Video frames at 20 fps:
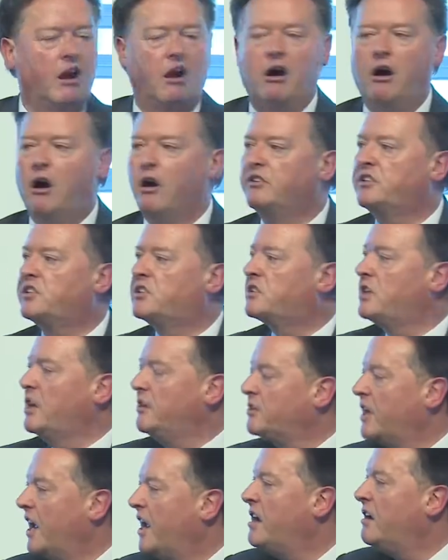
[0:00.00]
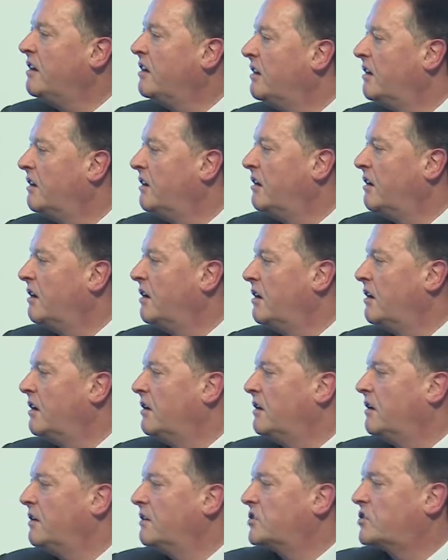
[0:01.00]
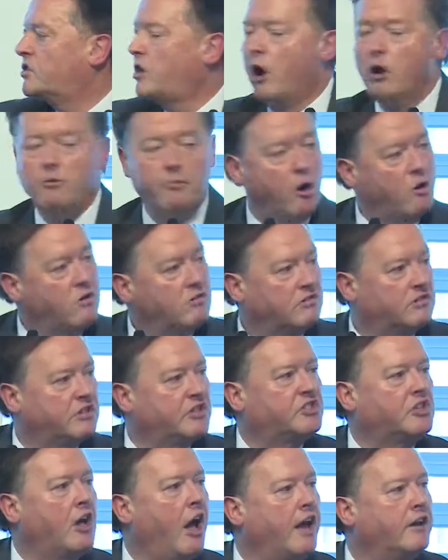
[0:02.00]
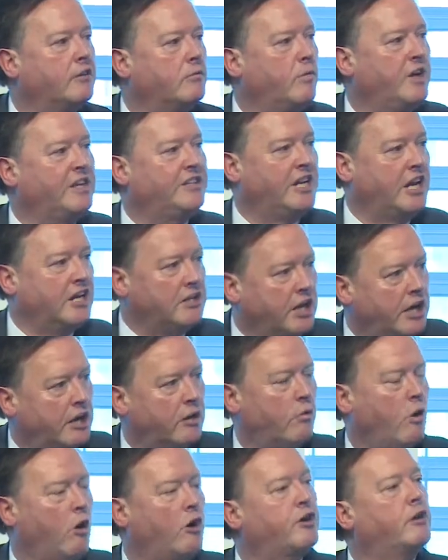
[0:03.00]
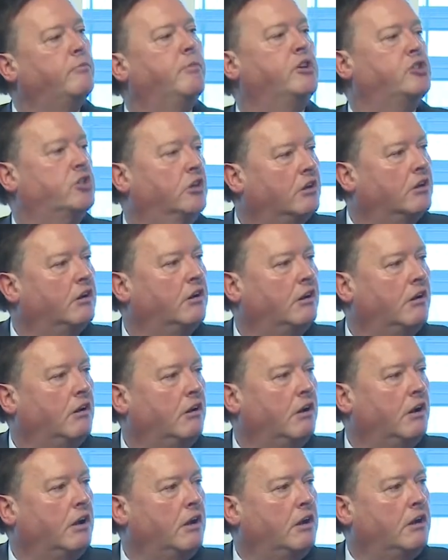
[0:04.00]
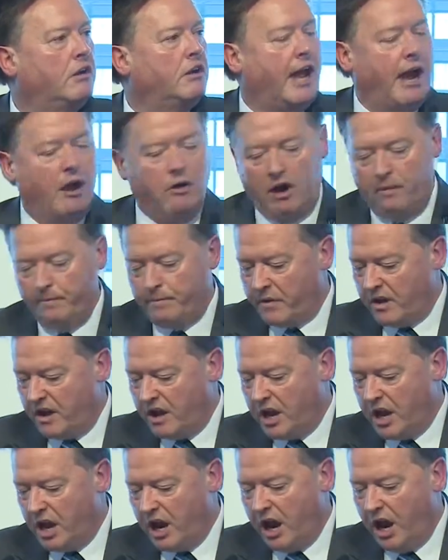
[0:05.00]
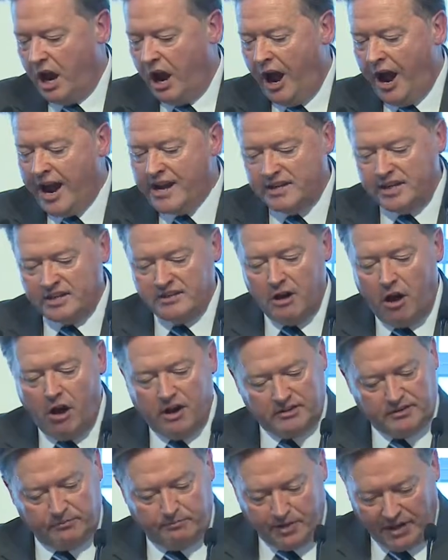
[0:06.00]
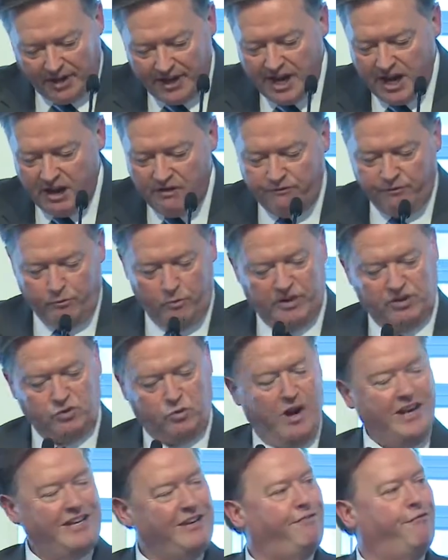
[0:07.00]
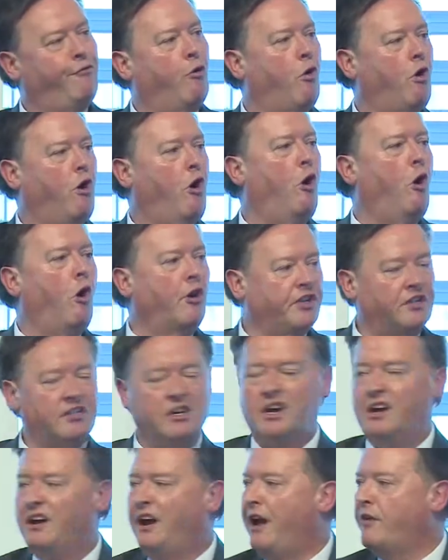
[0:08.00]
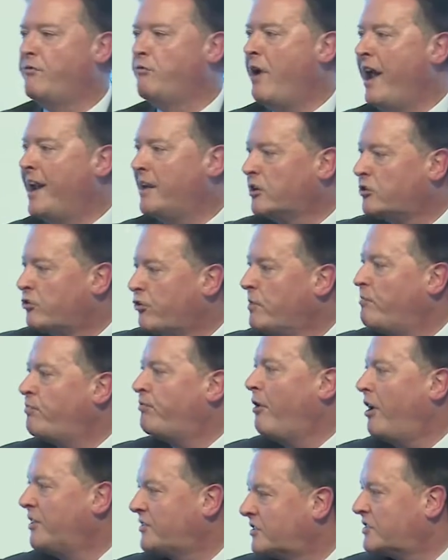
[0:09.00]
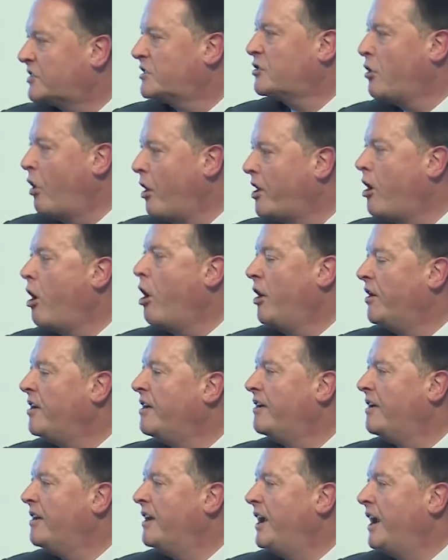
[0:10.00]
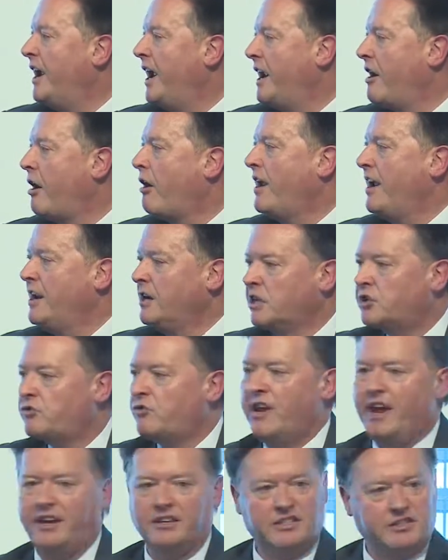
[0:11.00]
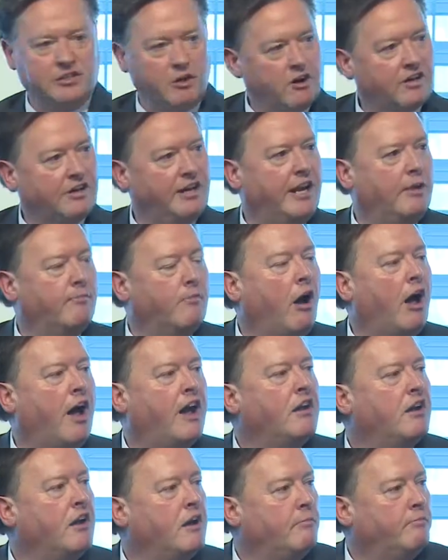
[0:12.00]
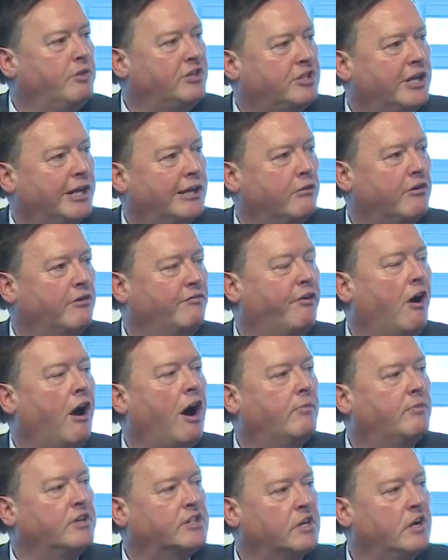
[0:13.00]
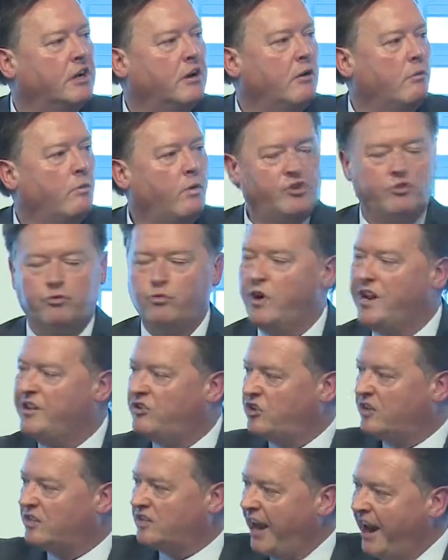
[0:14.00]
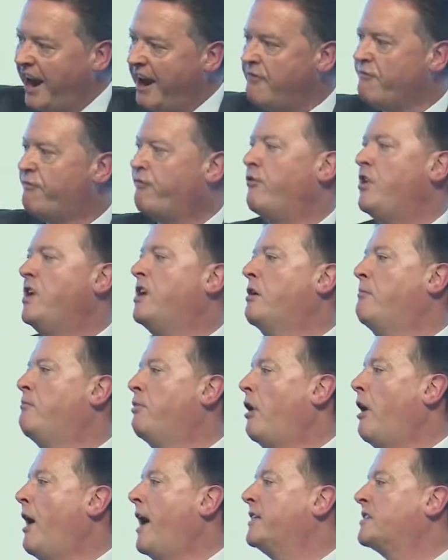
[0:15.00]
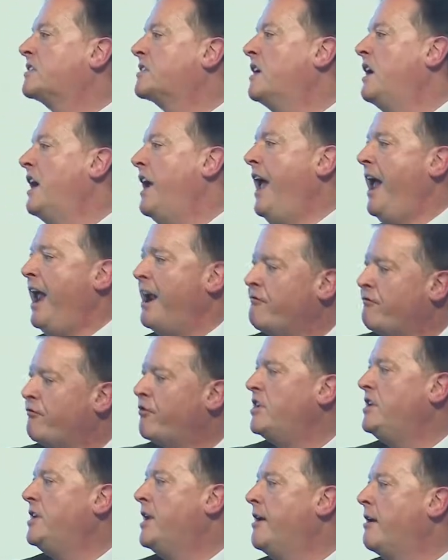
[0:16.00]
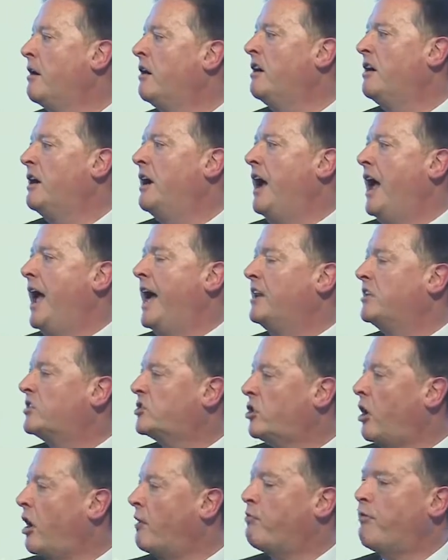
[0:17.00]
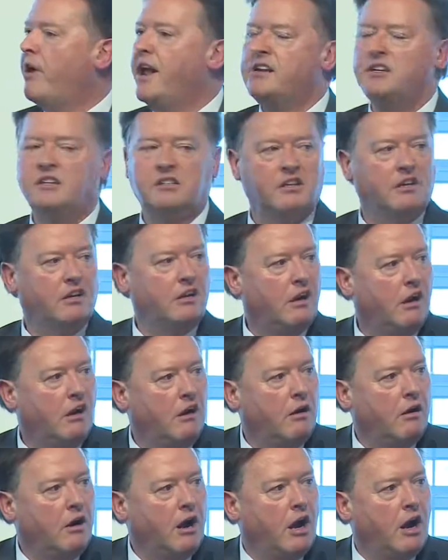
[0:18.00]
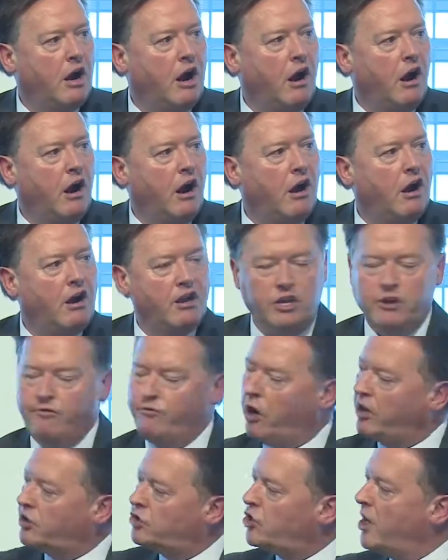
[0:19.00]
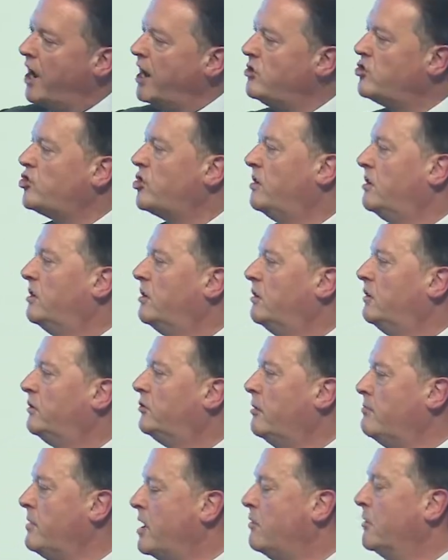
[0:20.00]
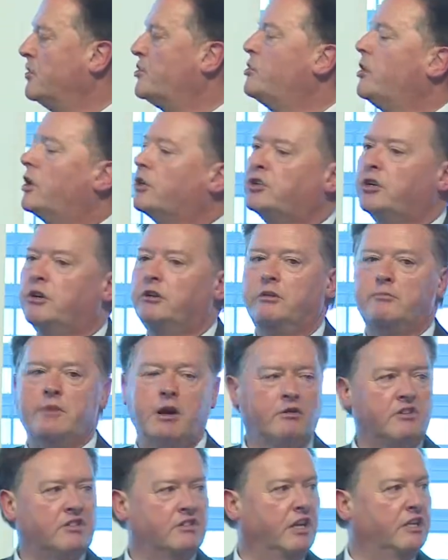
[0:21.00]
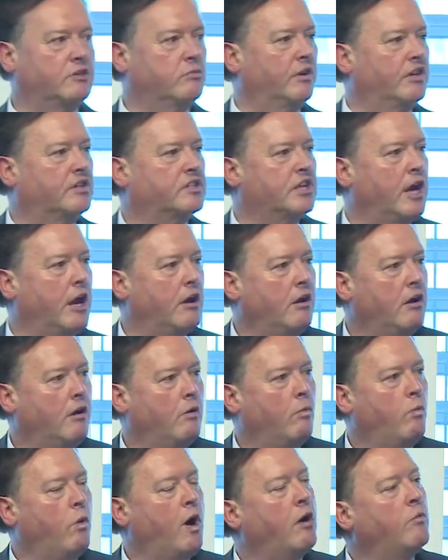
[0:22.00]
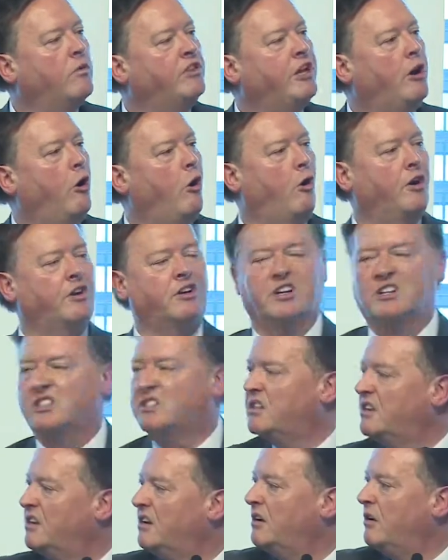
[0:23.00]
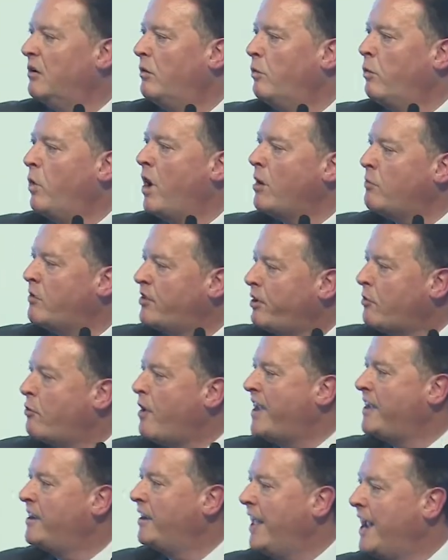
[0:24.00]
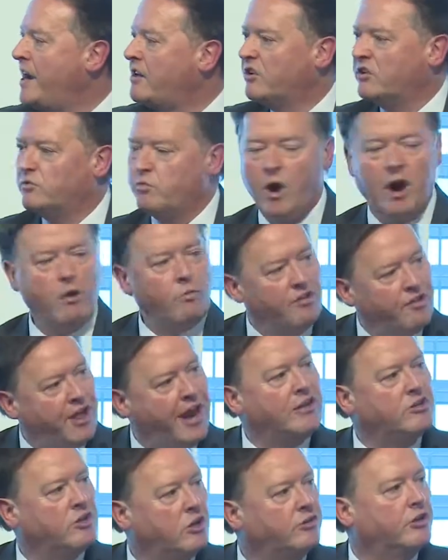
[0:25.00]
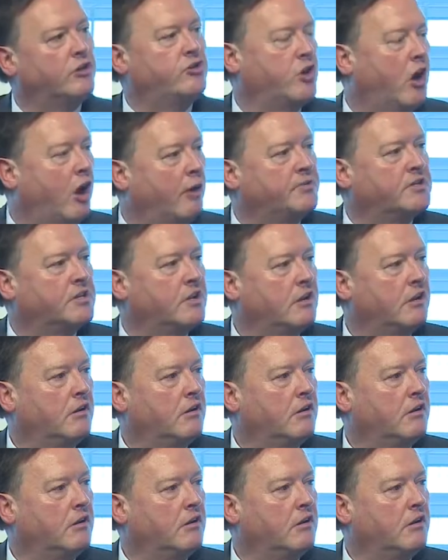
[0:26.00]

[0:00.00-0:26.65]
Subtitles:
On Sunday, ScoMo decided we did need a Royal Commission. Now, I did not believe, with 24 audit and regulatory processes going on in our industry and certainly in my particular environment, which reaches every compliance every year and is top rated, you've got to change the mirrors. You've got to turn the mirrors in this one and say, where were the auditors? Where were the regulators? Where were they doing their jobs?